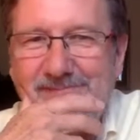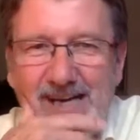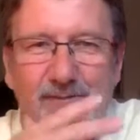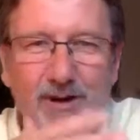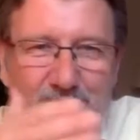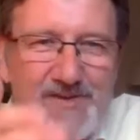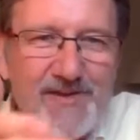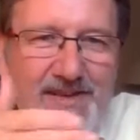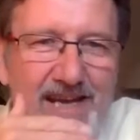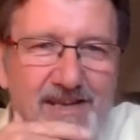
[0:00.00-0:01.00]
I'm almost
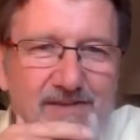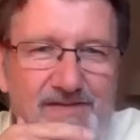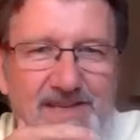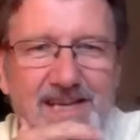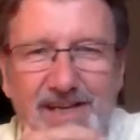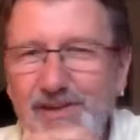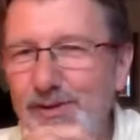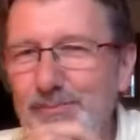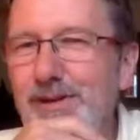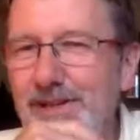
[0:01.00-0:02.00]
on the edge of saying I
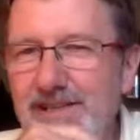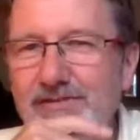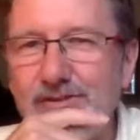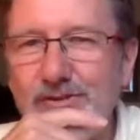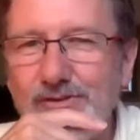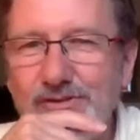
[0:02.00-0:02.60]
don't believe you.